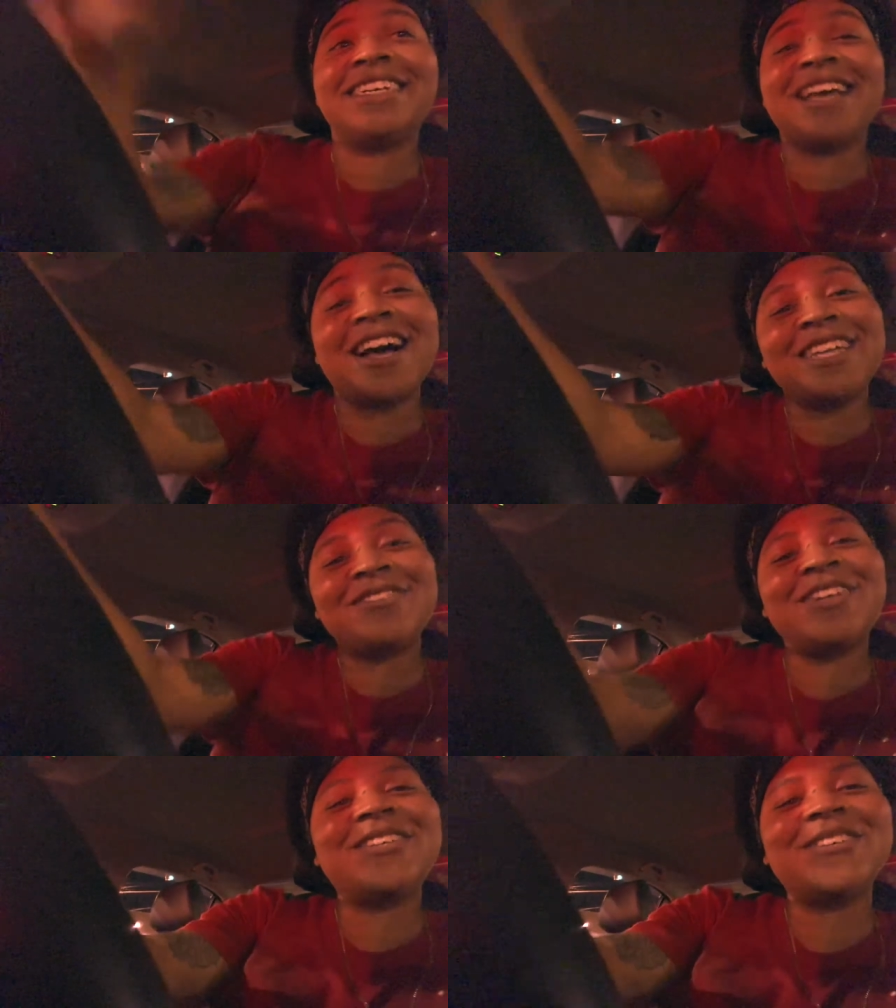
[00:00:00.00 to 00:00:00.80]
Yeah,
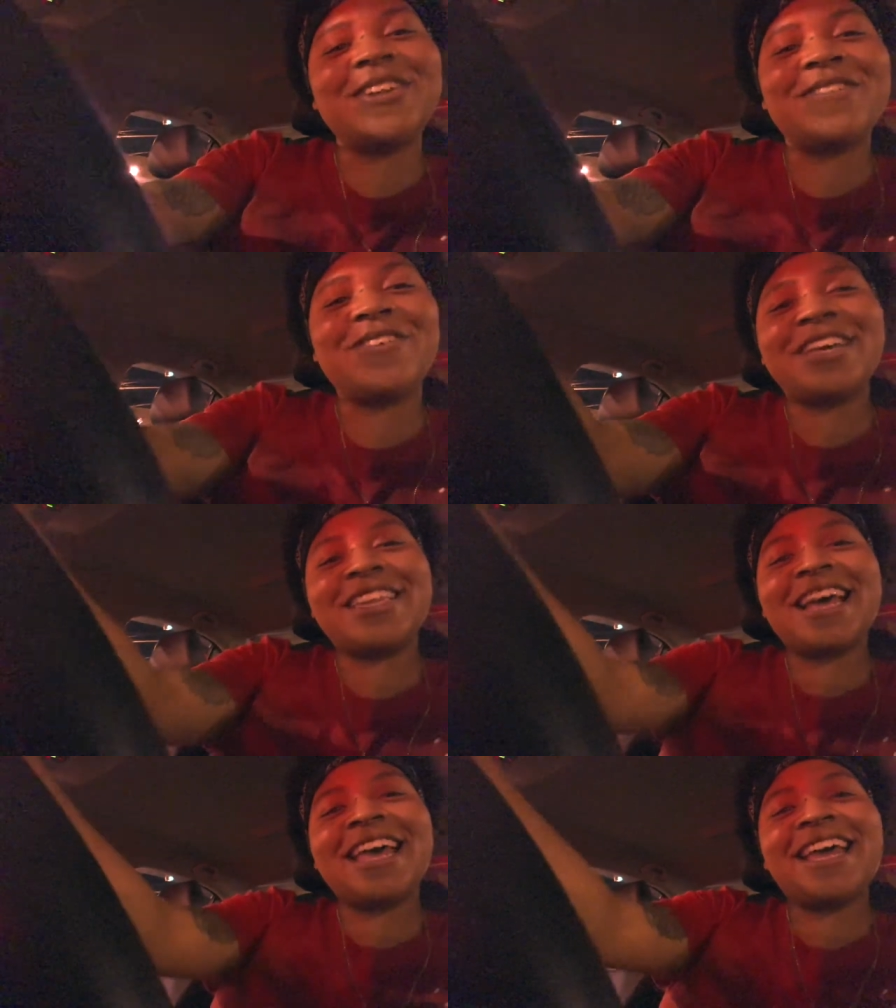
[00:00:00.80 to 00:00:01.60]
it's my
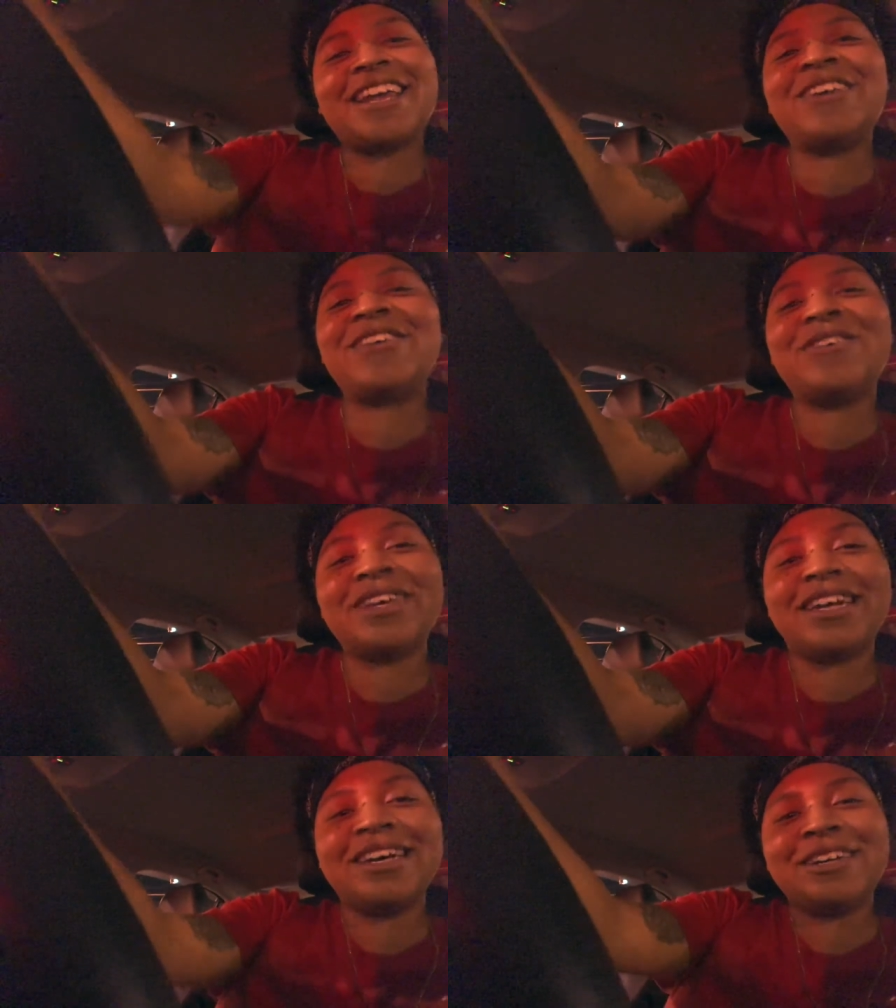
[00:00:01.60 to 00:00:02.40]
25th. I had to do
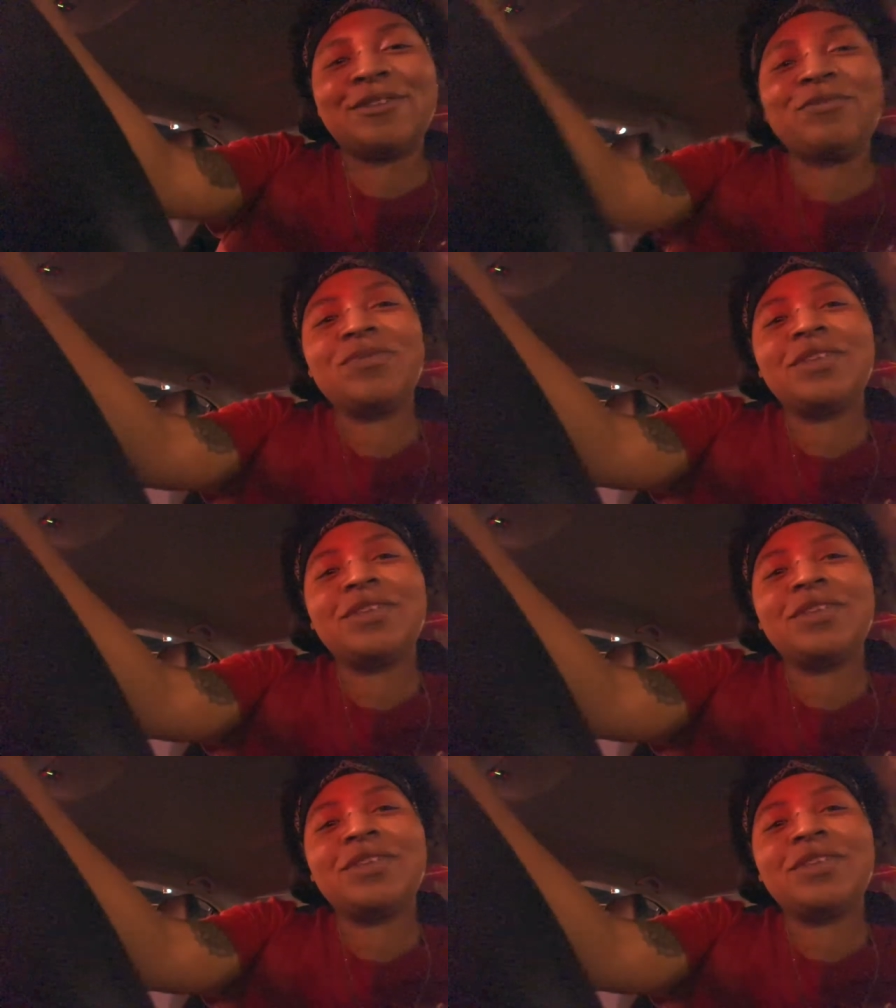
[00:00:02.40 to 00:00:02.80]
it up.